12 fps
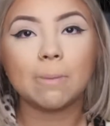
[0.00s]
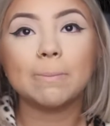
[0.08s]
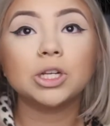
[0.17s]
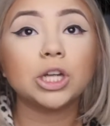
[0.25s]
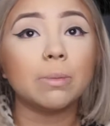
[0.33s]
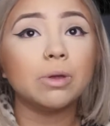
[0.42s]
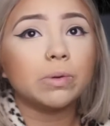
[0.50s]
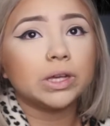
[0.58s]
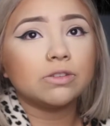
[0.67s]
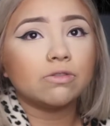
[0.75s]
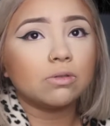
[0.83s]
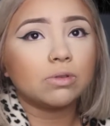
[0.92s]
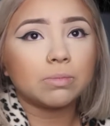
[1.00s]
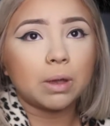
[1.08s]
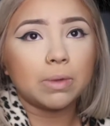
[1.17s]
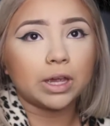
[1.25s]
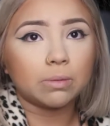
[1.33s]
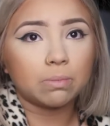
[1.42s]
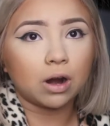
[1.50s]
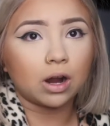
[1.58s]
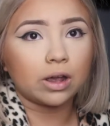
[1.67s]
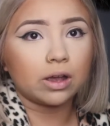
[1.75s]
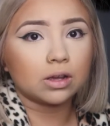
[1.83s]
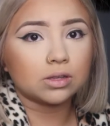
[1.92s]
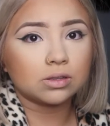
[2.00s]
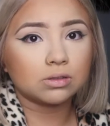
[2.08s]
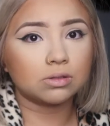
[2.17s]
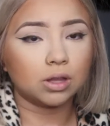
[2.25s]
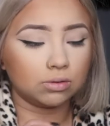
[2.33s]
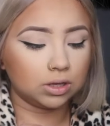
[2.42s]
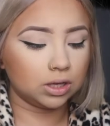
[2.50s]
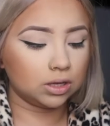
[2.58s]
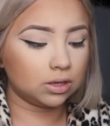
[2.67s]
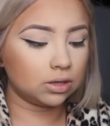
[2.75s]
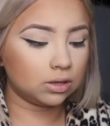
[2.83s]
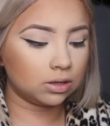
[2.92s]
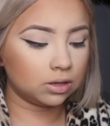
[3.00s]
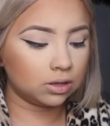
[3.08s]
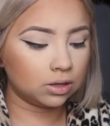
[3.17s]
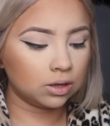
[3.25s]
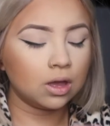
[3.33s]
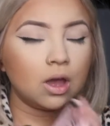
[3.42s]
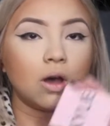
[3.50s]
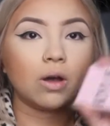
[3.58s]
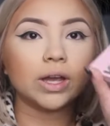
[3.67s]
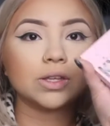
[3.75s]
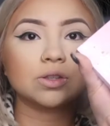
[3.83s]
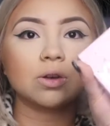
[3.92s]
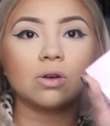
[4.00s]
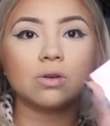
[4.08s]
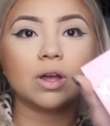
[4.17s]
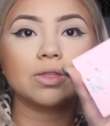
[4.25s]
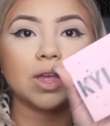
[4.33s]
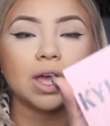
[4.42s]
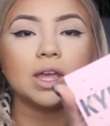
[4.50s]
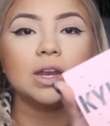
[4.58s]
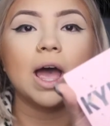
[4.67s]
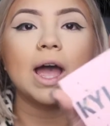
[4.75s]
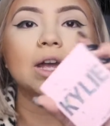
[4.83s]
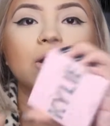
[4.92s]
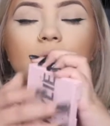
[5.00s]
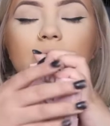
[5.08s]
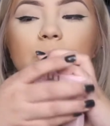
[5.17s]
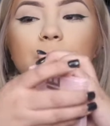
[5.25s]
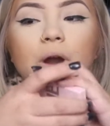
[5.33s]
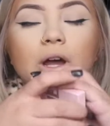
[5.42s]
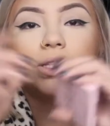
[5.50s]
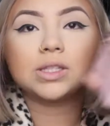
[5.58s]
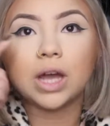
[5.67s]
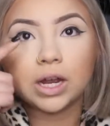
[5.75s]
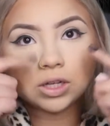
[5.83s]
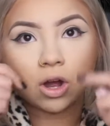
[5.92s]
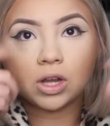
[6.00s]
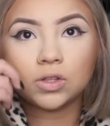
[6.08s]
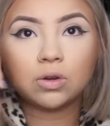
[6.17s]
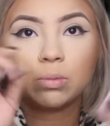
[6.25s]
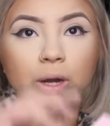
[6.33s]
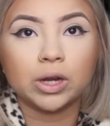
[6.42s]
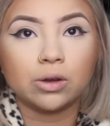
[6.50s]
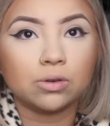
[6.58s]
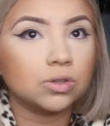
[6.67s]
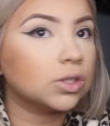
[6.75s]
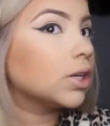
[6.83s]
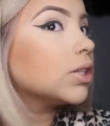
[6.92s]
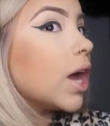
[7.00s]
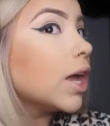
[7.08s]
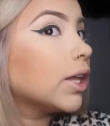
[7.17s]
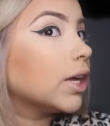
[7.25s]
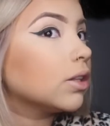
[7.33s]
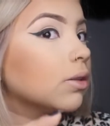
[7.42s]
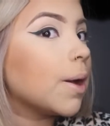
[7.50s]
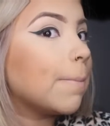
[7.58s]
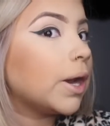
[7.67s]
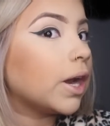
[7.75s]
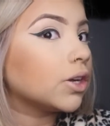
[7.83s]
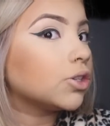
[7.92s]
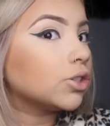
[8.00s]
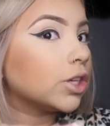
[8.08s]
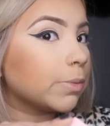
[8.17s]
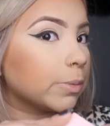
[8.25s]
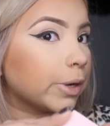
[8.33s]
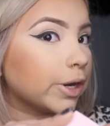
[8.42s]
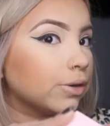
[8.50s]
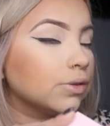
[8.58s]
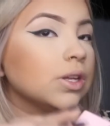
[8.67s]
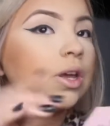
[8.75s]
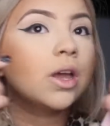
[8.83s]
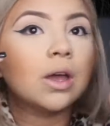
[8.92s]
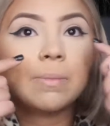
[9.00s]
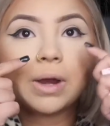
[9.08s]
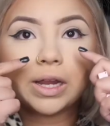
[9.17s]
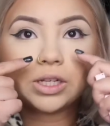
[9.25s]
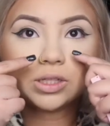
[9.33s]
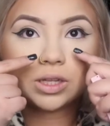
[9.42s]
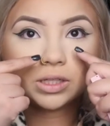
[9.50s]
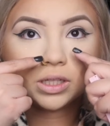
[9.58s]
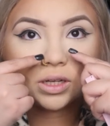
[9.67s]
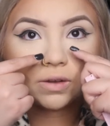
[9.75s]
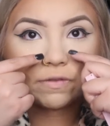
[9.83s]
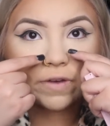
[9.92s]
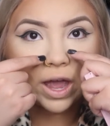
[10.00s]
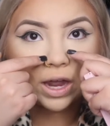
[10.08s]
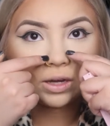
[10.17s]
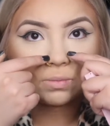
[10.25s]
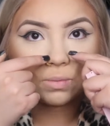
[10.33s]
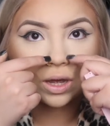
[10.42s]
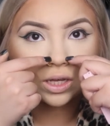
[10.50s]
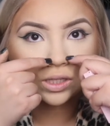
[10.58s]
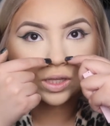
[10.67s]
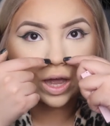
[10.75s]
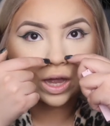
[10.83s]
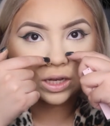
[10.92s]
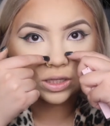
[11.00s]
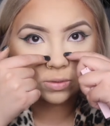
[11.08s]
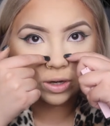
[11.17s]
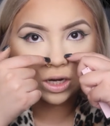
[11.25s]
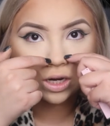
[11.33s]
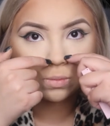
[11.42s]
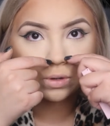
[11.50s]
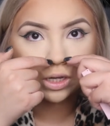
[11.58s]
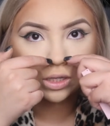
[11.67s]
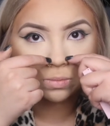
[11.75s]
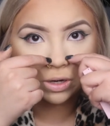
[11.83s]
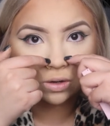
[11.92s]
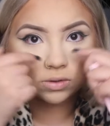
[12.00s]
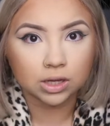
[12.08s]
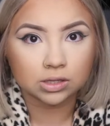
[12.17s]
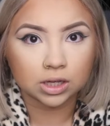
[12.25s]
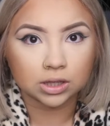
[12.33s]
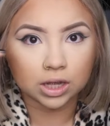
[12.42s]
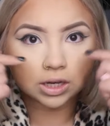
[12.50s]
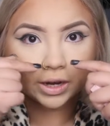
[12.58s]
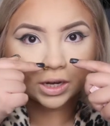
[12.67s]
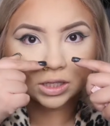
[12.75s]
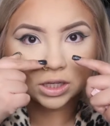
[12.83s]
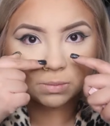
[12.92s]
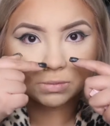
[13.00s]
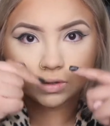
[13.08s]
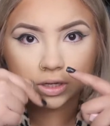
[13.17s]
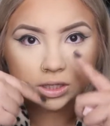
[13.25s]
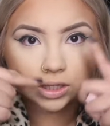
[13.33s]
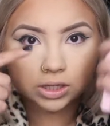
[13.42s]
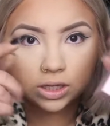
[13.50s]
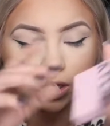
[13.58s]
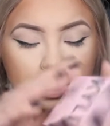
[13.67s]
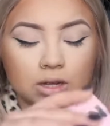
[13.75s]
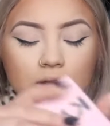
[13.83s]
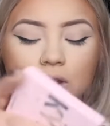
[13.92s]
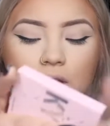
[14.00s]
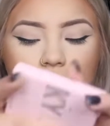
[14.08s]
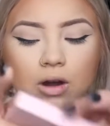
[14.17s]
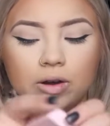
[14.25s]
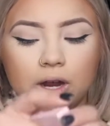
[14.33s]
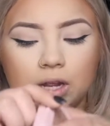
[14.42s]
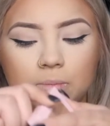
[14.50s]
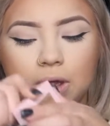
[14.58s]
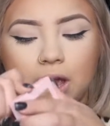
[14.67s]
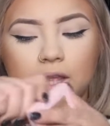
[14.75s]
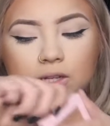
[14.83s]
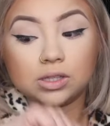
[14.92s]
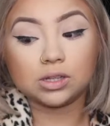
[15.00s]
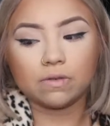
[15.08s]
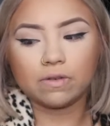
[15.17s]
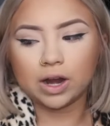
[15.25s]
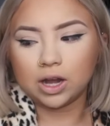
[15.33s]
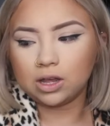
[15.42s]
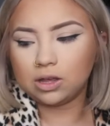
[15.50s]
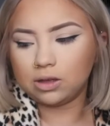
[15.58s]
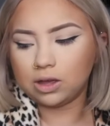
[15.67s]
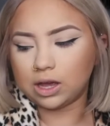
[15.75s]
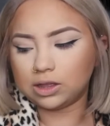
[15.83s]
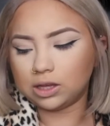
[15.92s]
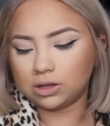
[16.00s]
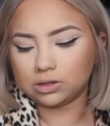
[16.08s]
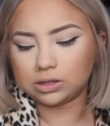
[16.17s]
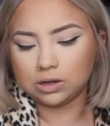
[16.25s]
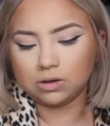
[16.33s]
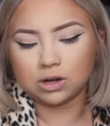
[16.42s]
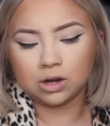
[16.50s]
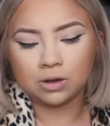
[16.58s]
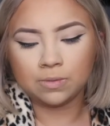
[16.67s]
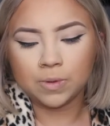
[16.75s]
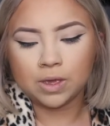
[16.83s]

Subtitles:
Bitch, I be wasteful with my makeup products, low-key. Okay, so then I go and bronze. I contour my nose because I like my natural shape of my nose, but I just like to define my sides right here because my nose has like that kind of tip. You could see it already, but I like to define it. I think it looks cuter.